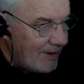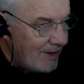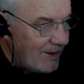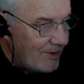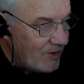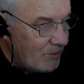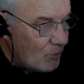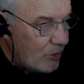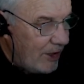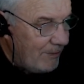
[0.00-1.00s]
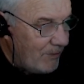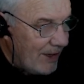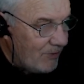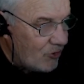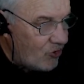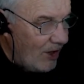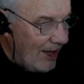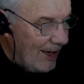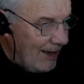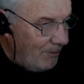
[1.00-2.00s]
and then we'll keep that the
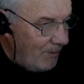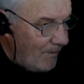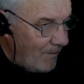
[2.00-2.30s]
same.